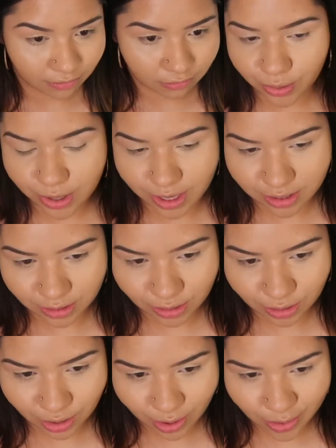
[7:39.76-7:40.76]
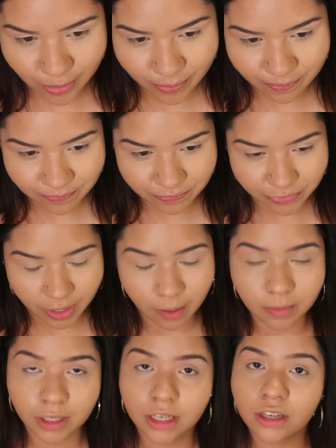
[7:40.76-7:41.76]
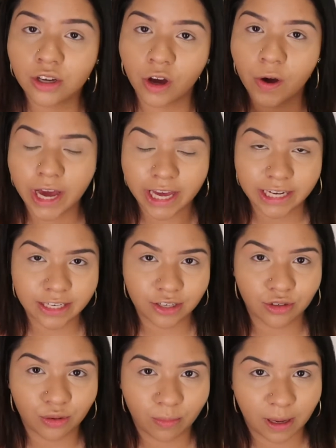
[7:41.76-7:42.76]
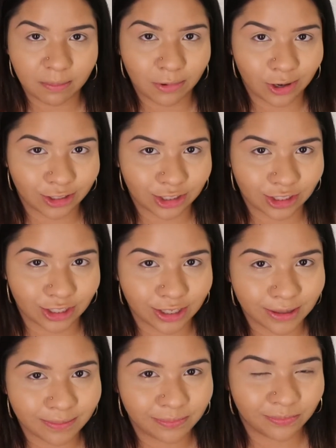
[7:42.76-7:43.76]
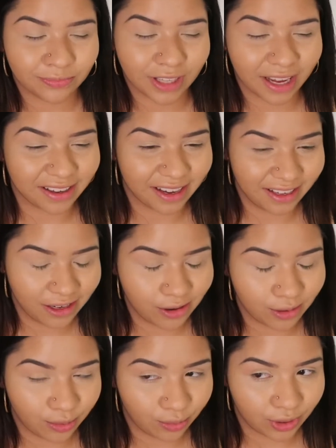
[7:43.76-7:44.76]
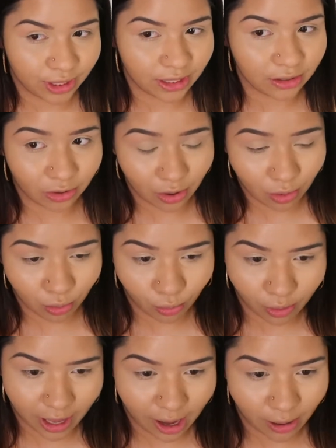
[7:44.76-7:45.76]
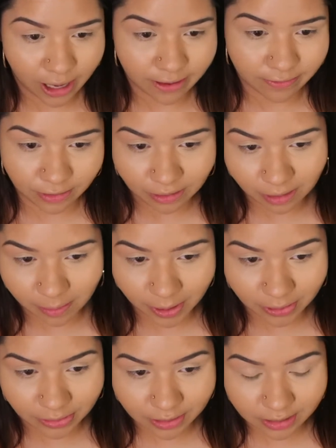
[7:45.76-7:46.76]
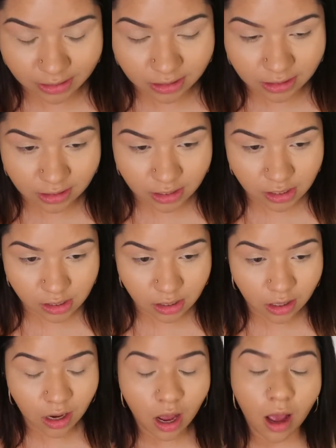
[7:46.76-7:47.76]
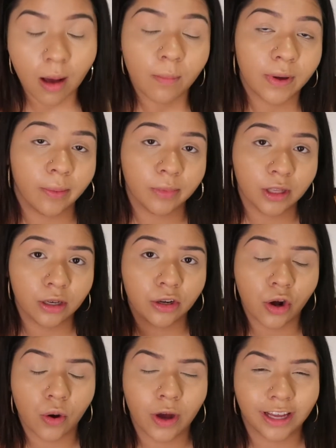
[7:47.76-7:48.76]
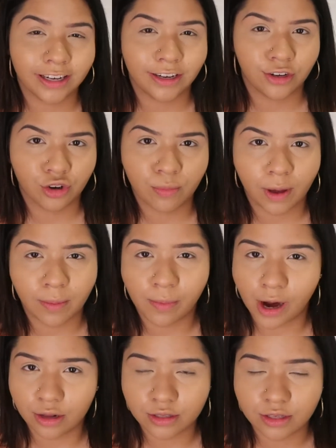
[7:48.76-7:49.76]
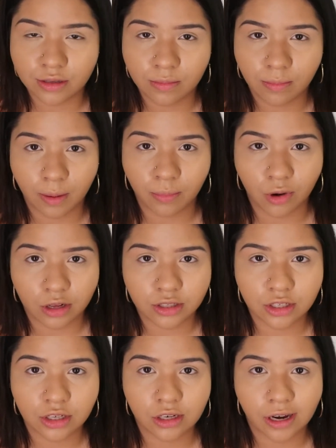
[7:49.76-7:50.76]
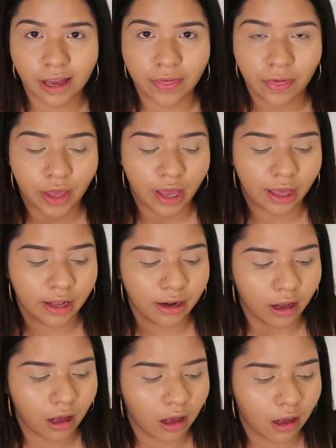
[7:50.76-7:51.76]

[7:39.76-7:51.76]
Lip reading: Okay, so I'm gonna go ahead and do my bronzer. I kind of already know how I feel about this concealer, but I'm gonna go ahead and do my bronzer, and then